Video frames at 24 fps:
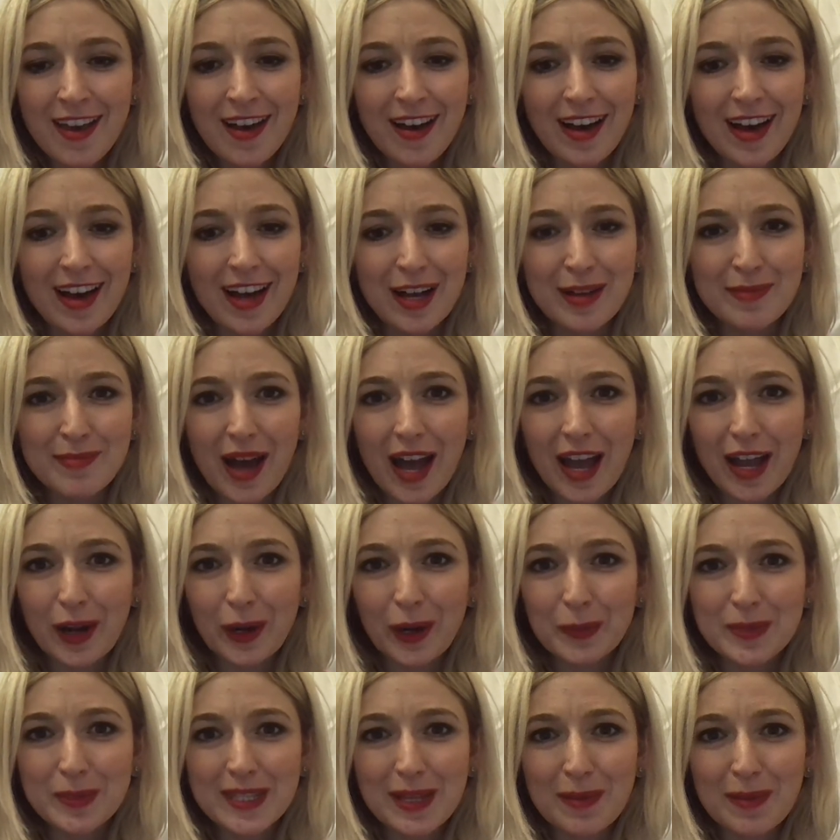Um, I
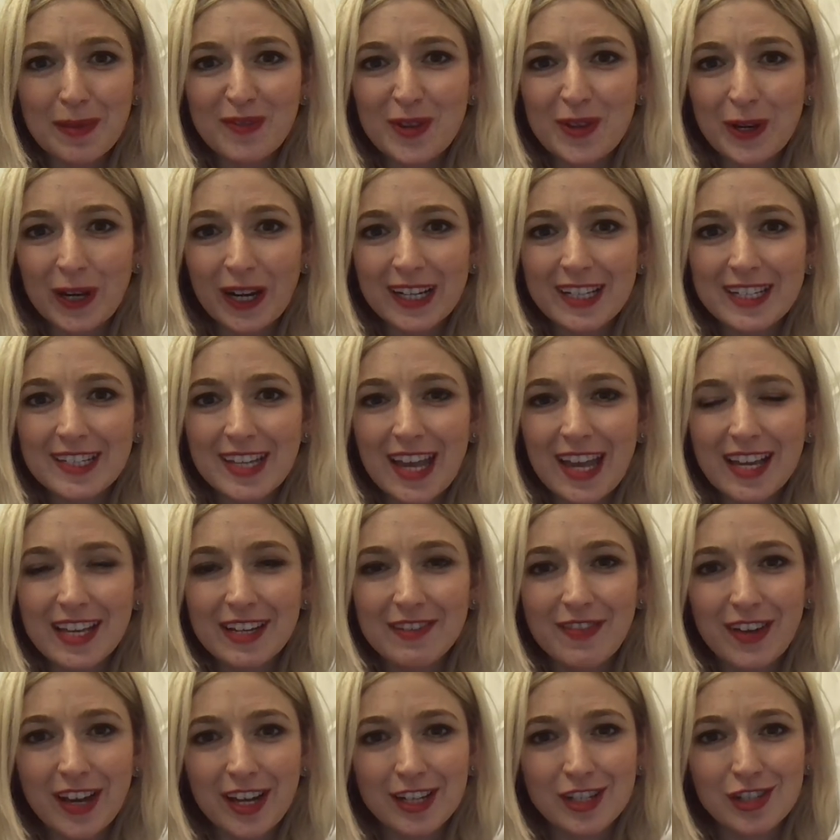hope some of you are going to
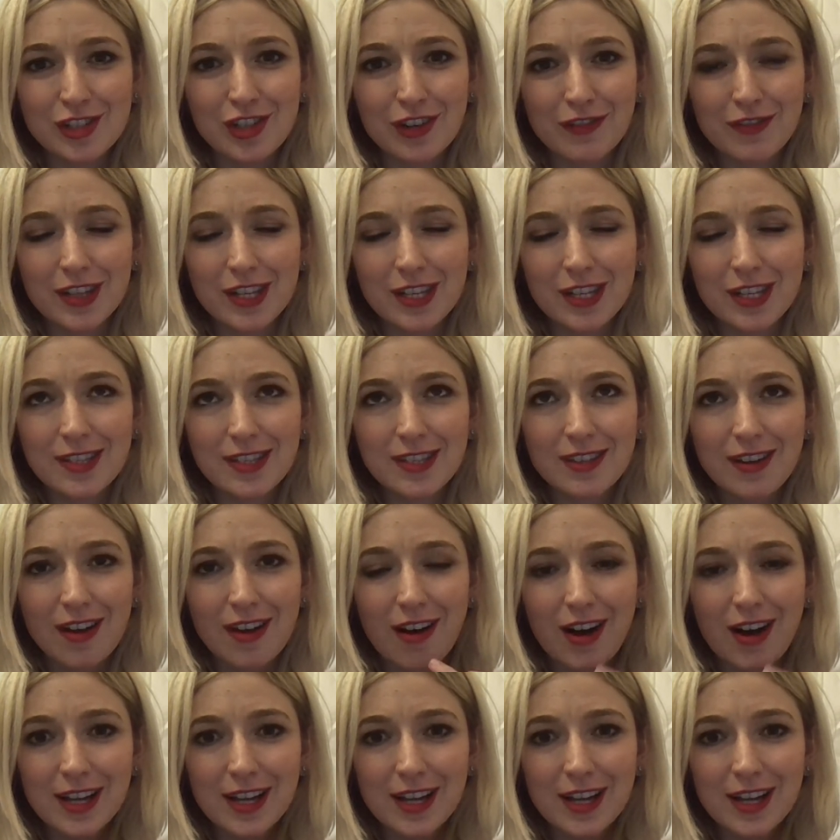take advantage of this